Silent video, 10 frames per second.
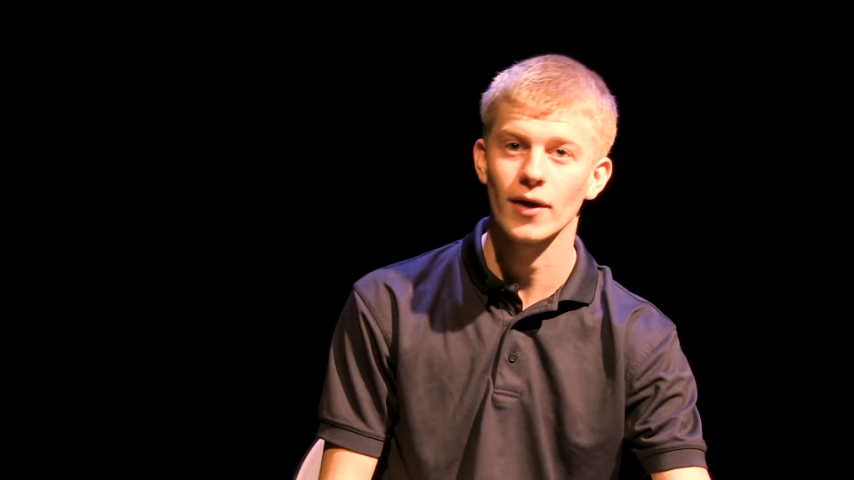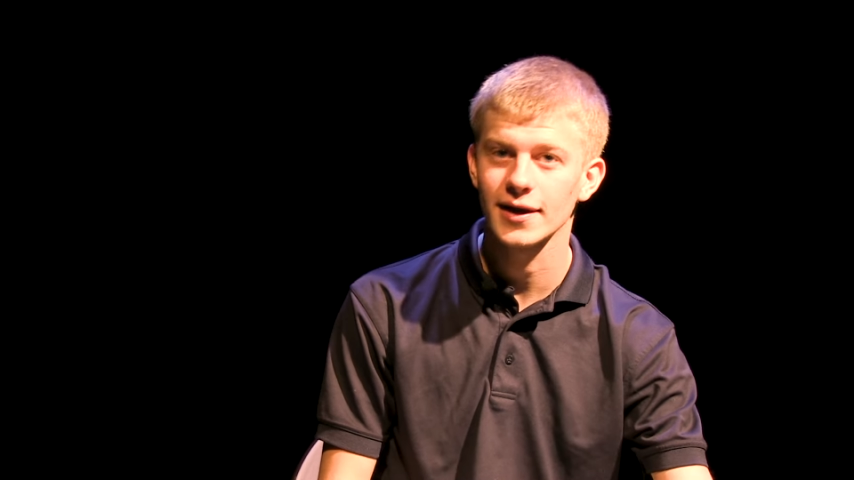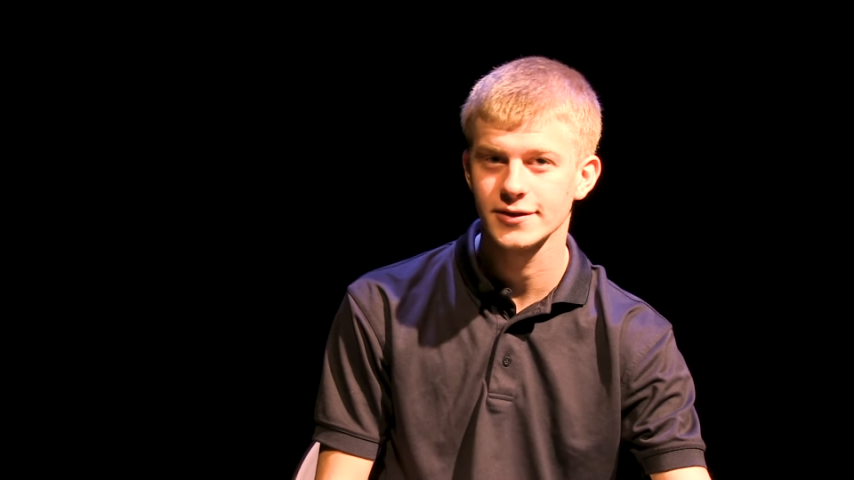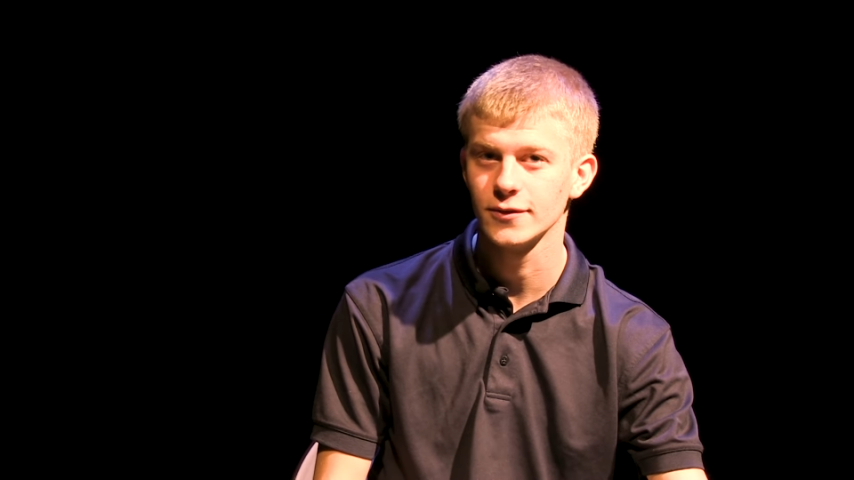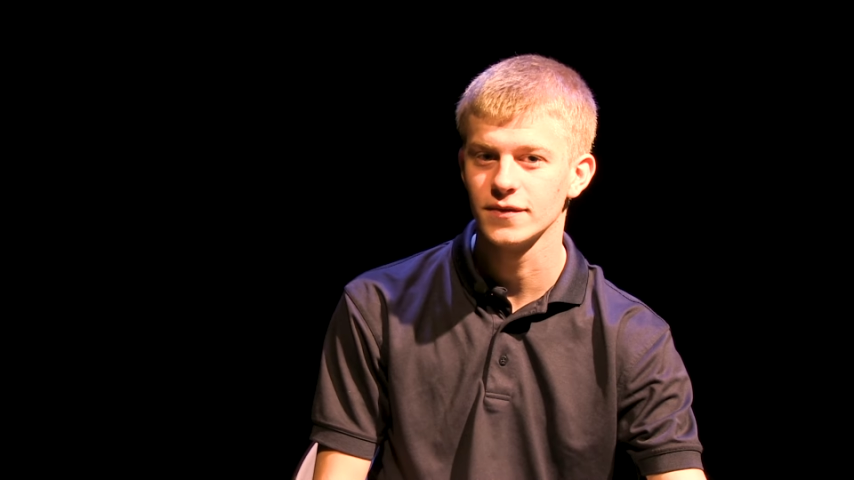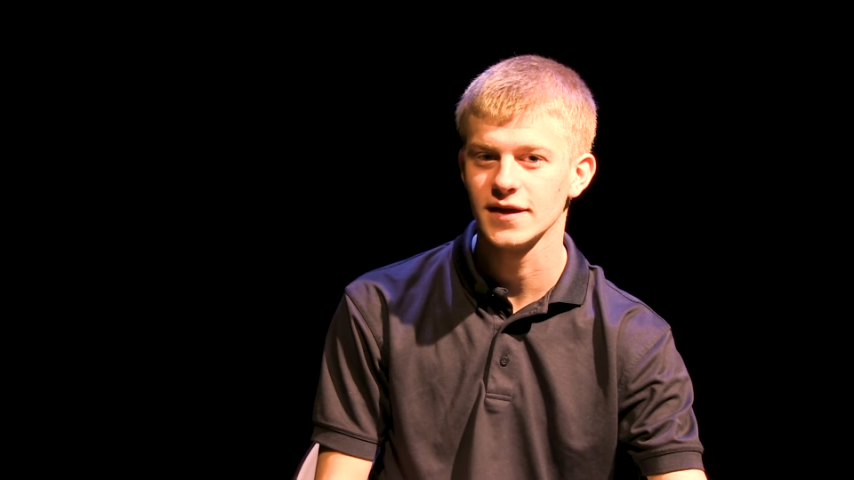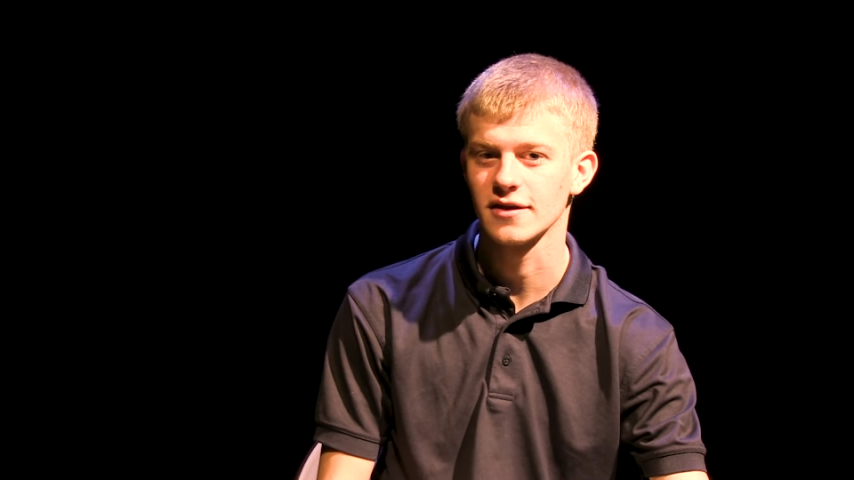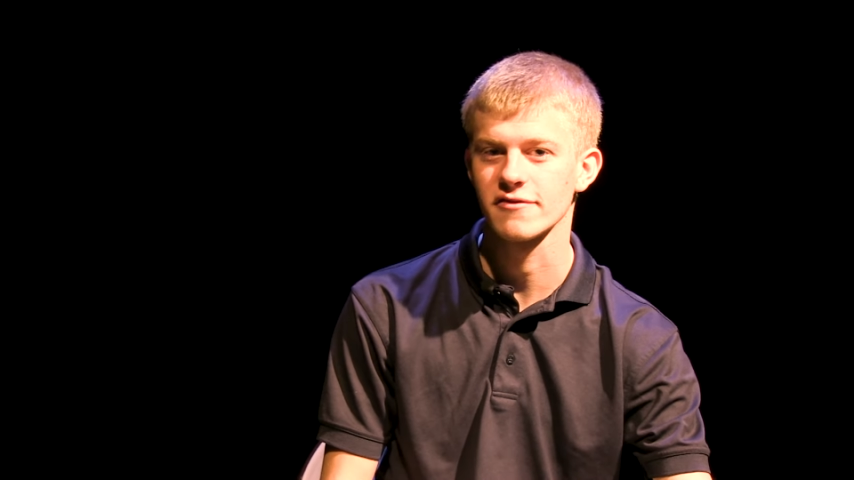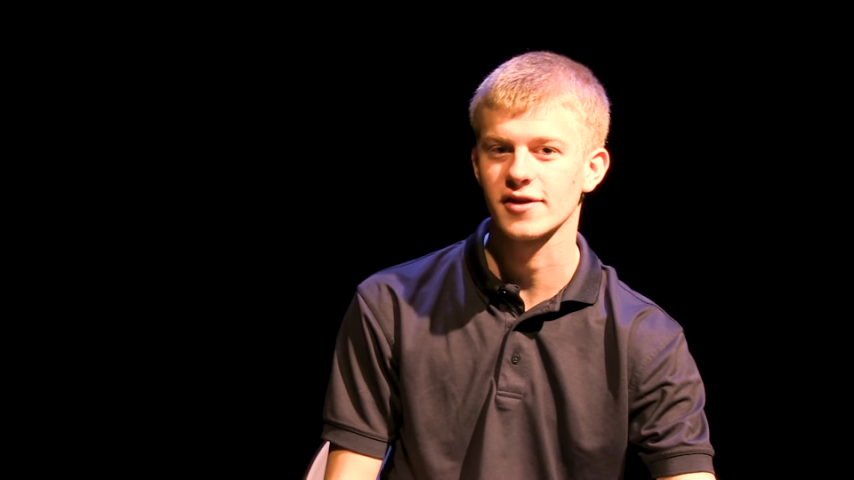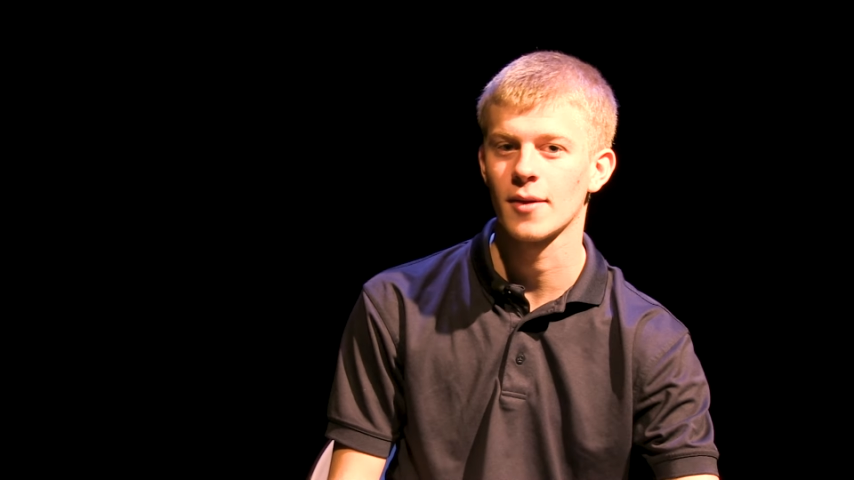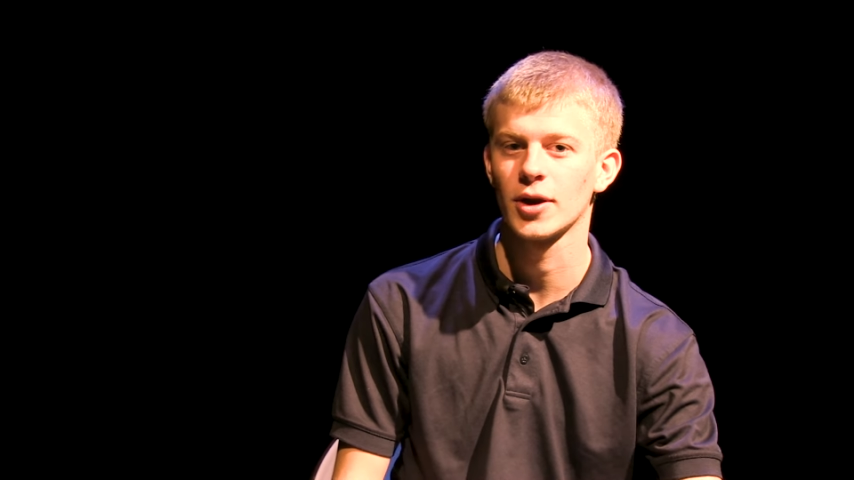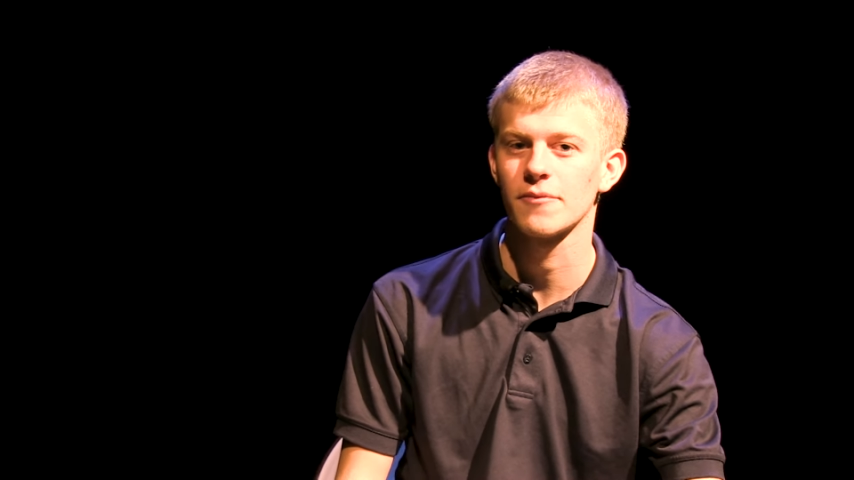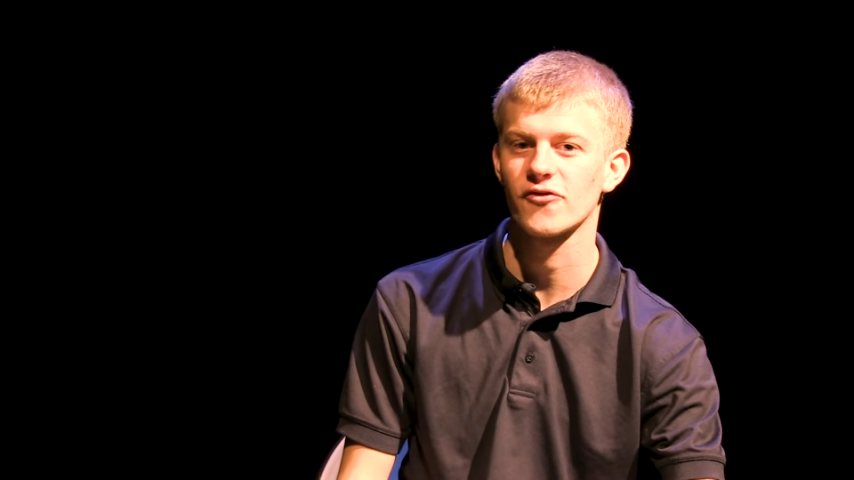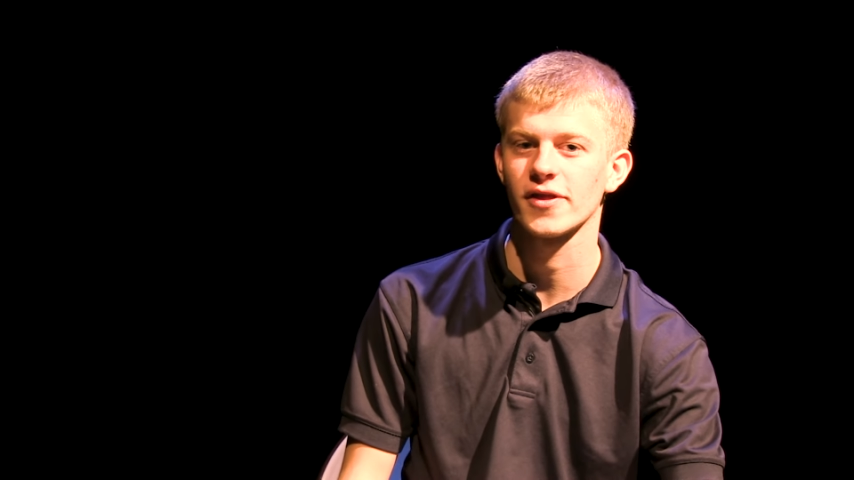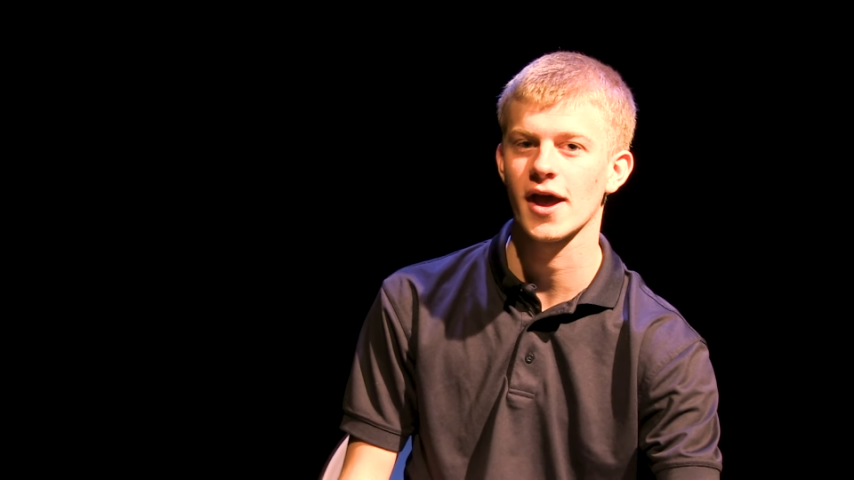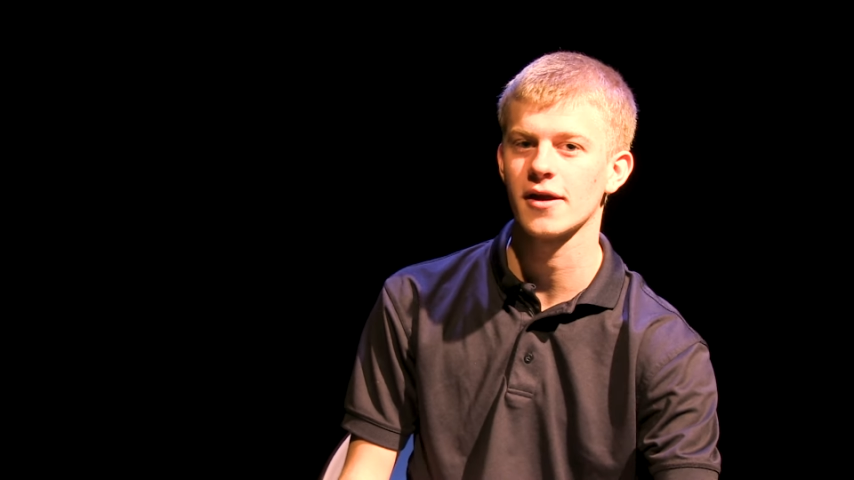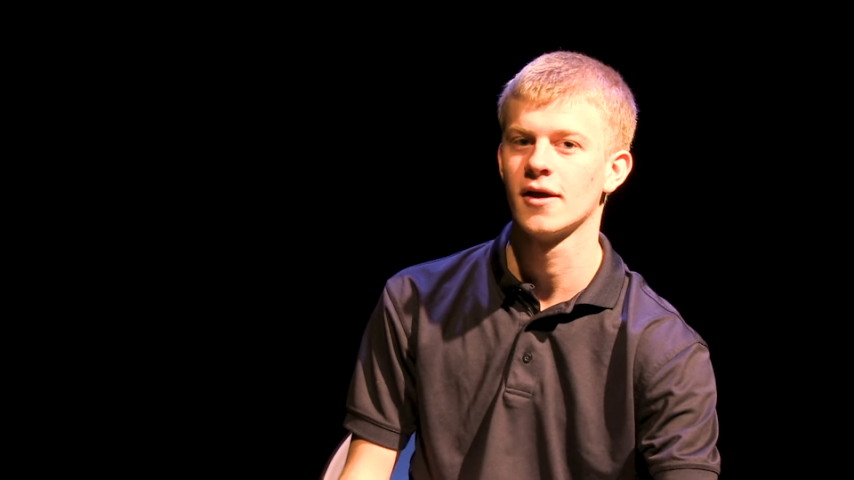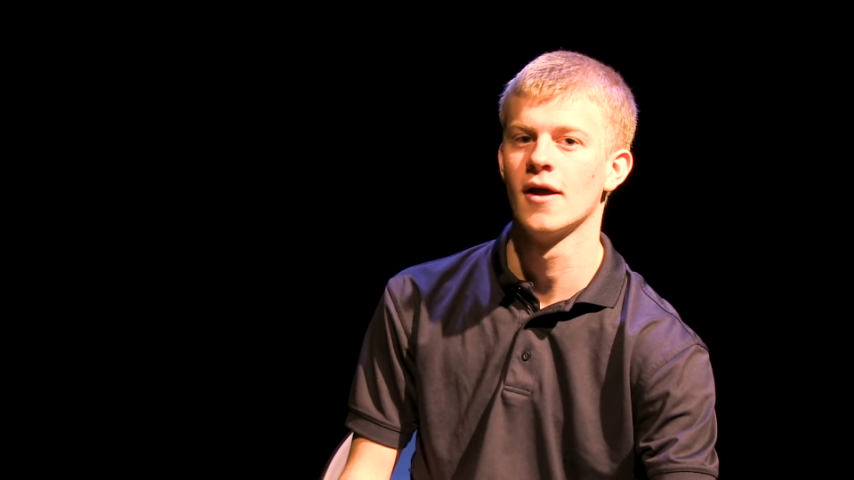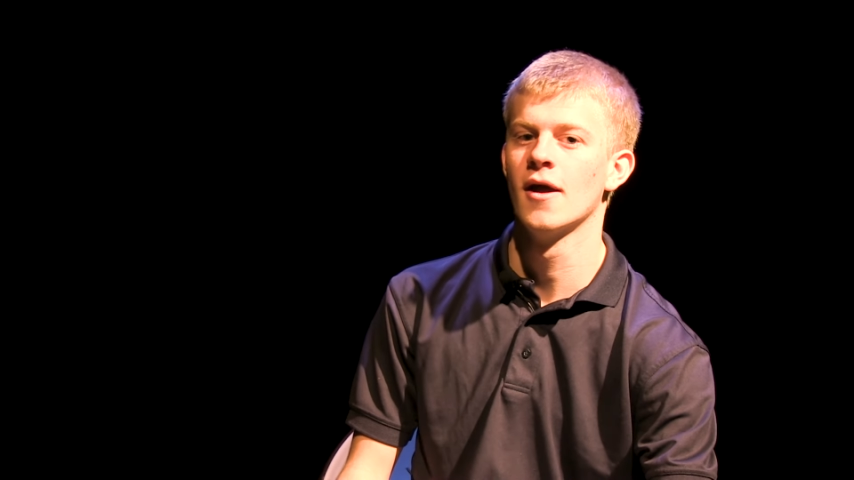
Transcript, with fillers: gratitude things coming up for that.